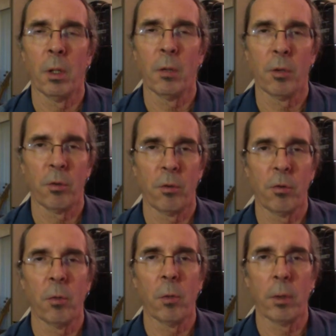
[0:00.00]
just to
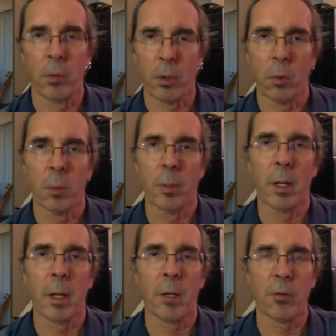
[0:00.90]
see what your equipment
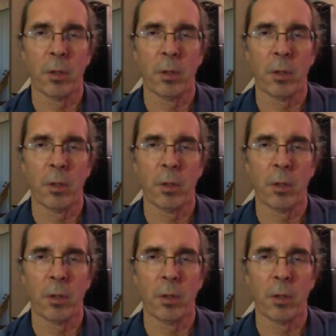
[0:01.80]
has